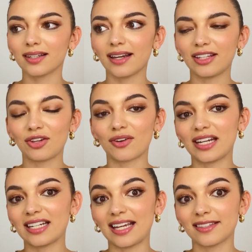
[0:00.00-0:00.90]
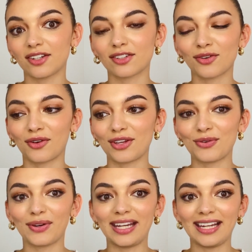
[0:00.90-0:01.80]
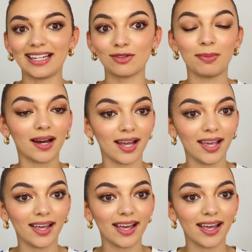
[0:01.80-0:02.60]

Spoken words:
and you're in a desert or you're in Dubai